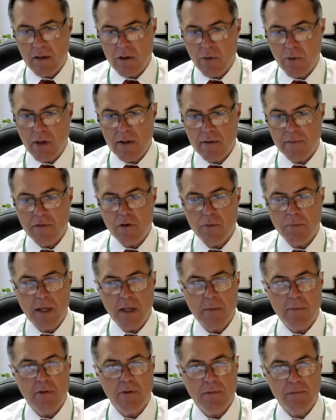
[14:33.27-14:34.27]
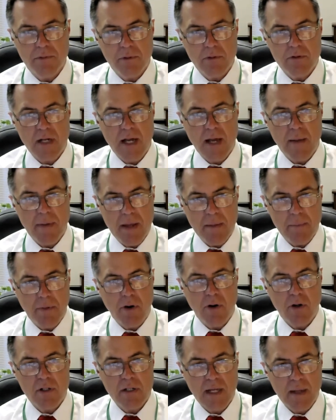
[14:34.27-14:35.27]
quite a few people full-time and
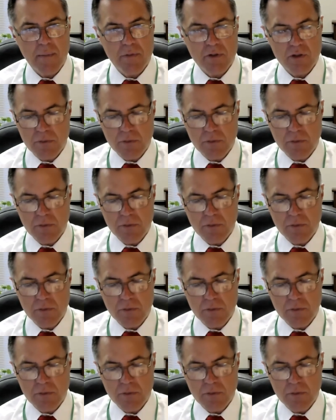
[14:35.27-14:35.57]
part-time to